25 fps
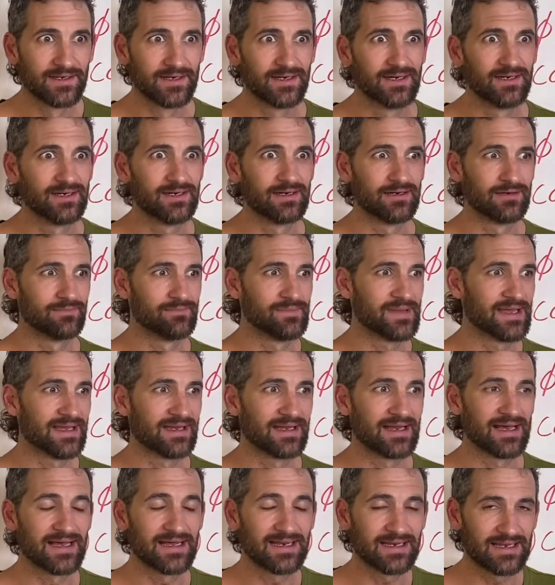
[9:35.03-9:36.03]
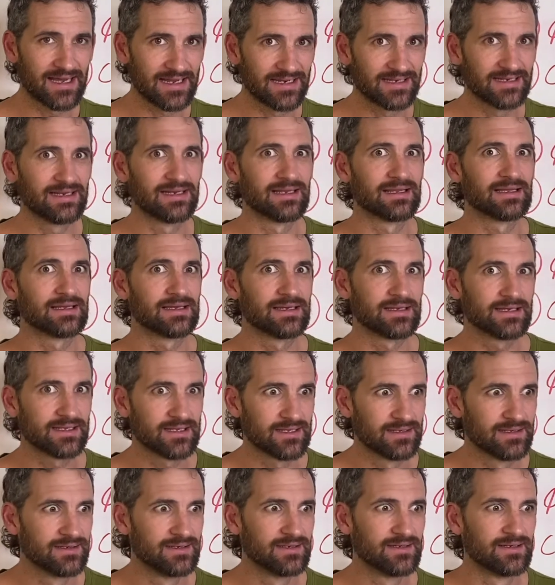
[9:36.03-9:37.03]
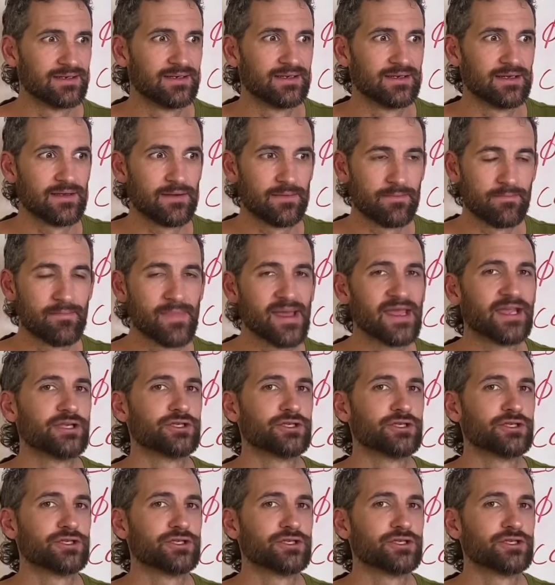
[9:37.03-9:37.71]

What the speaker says: oh man, I need to make